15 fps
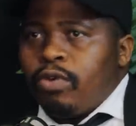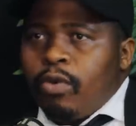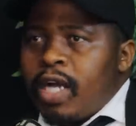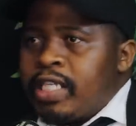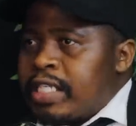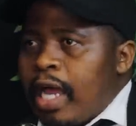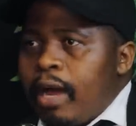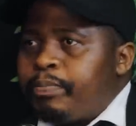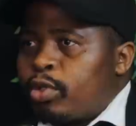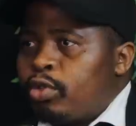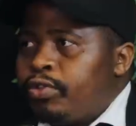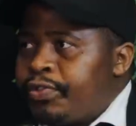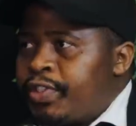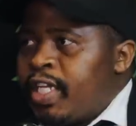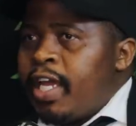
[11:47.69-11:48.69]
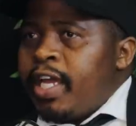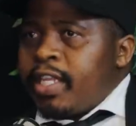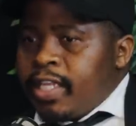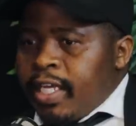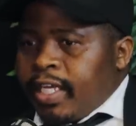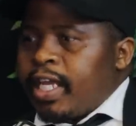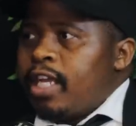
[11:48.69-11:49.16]
Once approved,
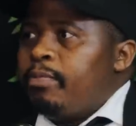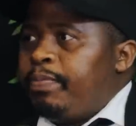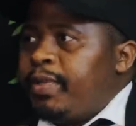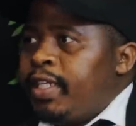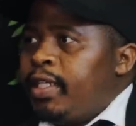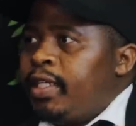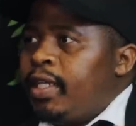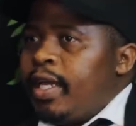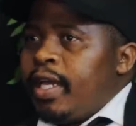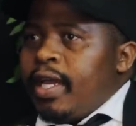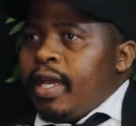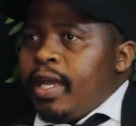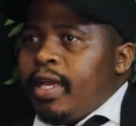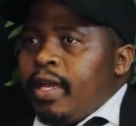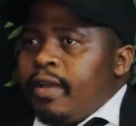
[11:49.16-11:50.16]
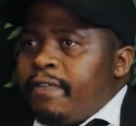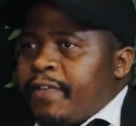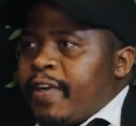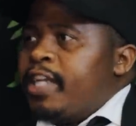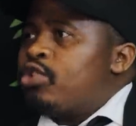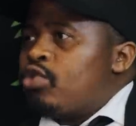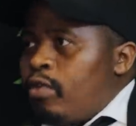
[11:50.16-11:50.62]
they can be uh,
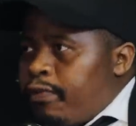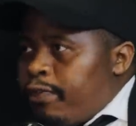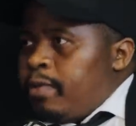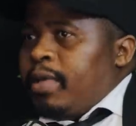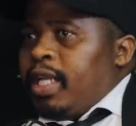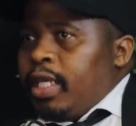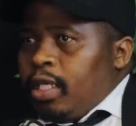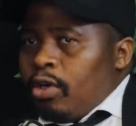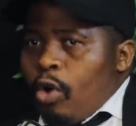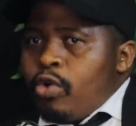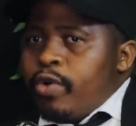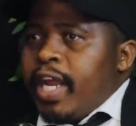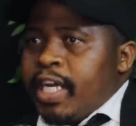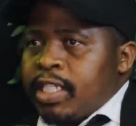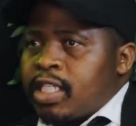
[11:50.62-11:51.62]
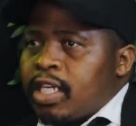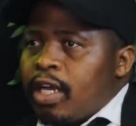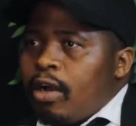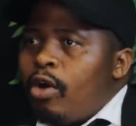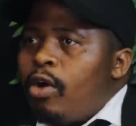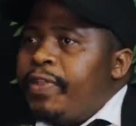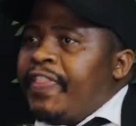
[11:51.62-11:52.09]
friends or family owners
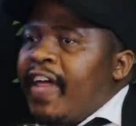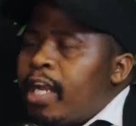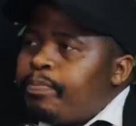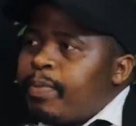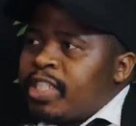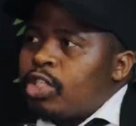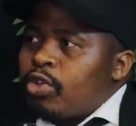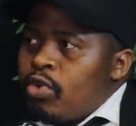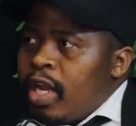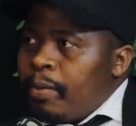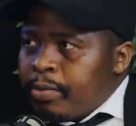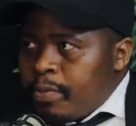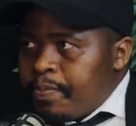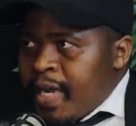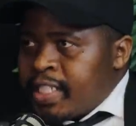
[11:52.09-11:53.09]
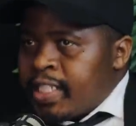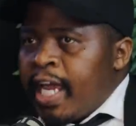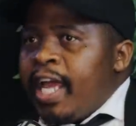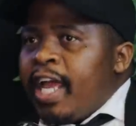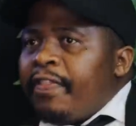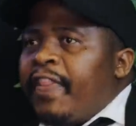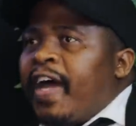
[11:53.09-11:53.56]
on that particular property.
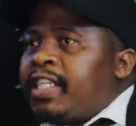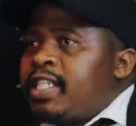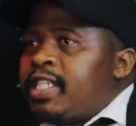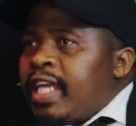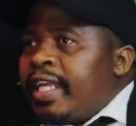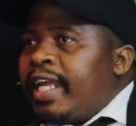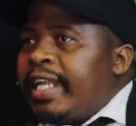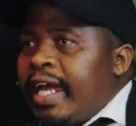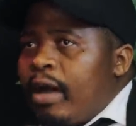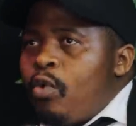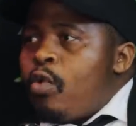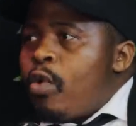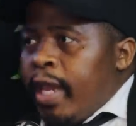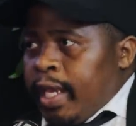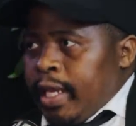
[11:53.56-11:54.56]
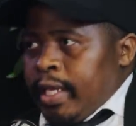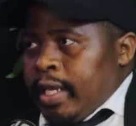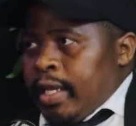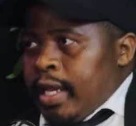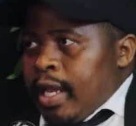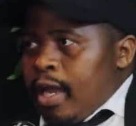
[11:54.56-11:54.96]
That is another way